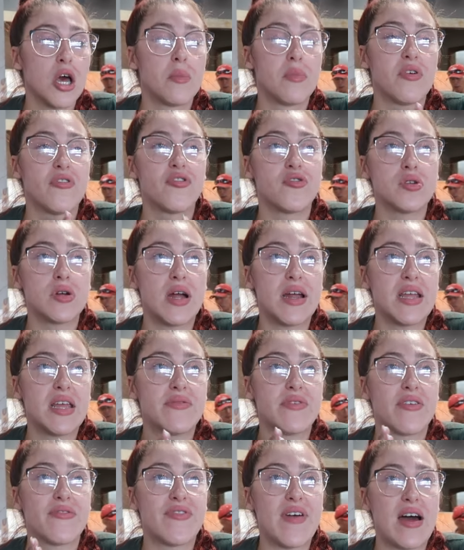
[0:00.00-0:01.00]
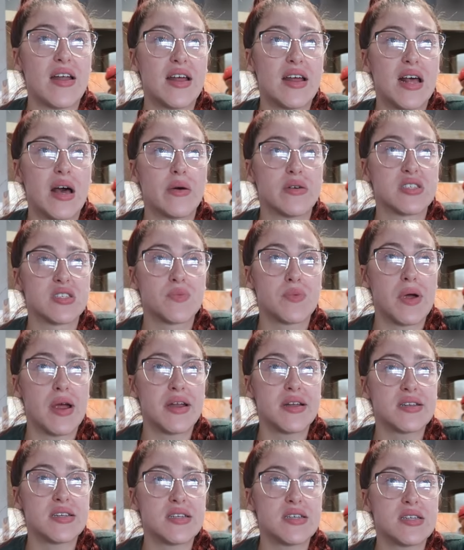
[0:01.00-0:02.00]
before I even found out I was
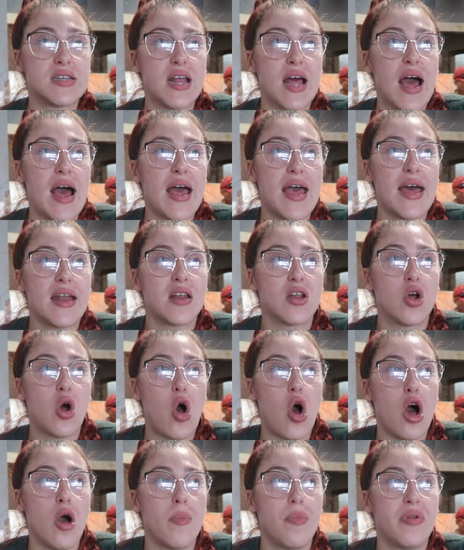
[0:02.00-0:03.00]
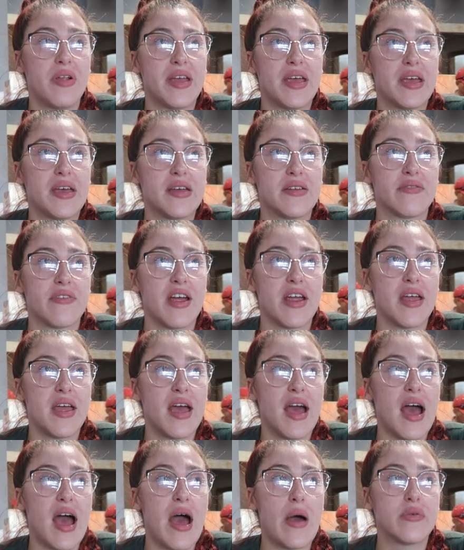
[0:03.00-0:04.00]
pregnant, I had it all planned,
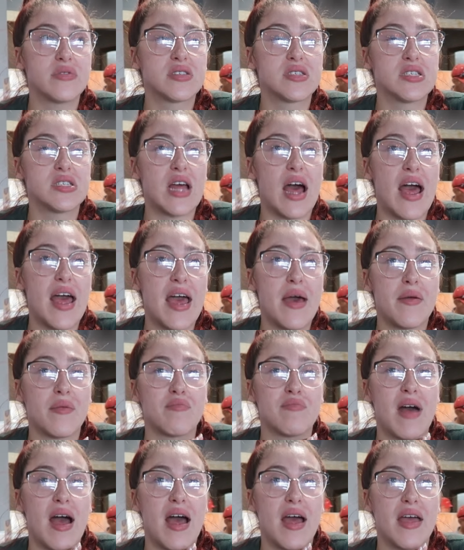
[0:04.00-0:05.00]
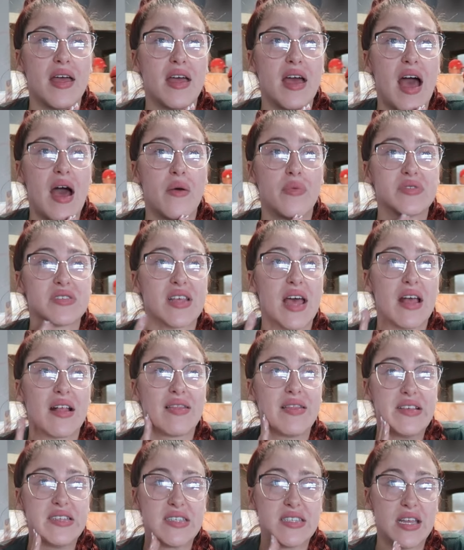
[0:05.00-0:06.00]
right? I was going I had my, I was like
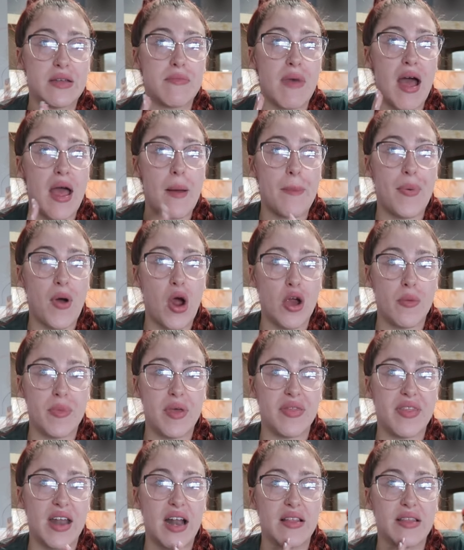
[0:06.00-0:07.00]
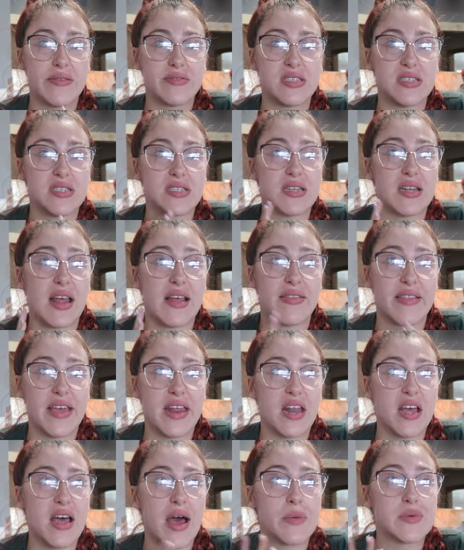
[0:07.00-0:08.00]
listing my apartment that I lived in in
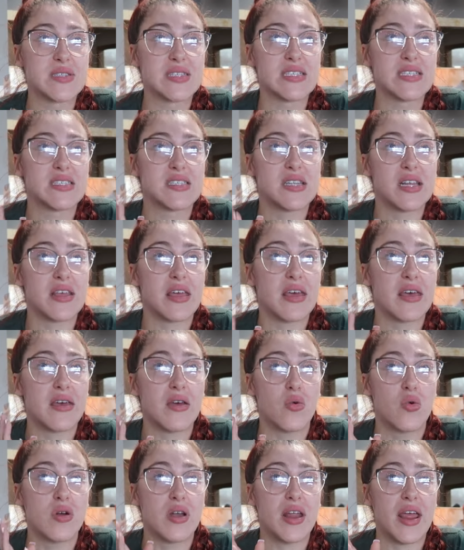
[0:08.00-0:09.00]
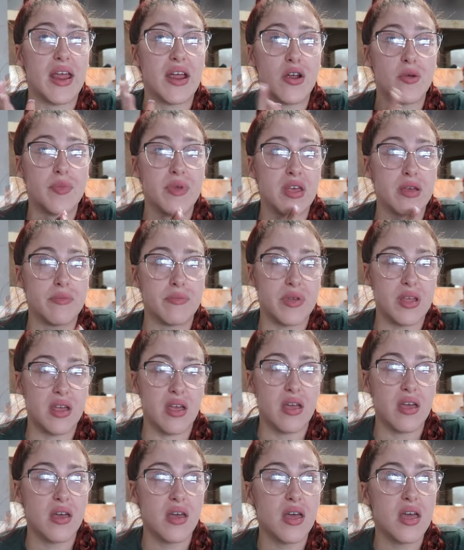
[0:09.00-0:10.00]
Atlanta. I was listing it on
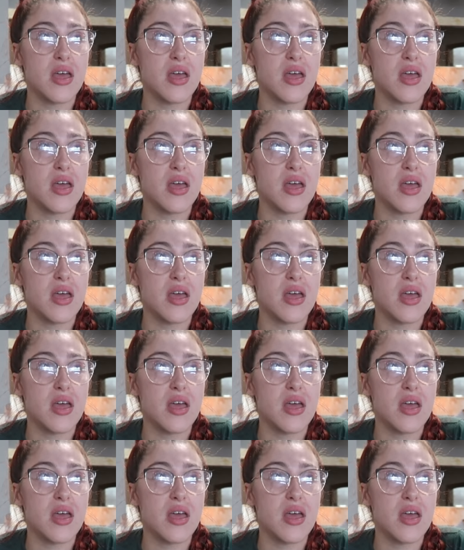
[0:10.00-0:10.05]
Airbnb.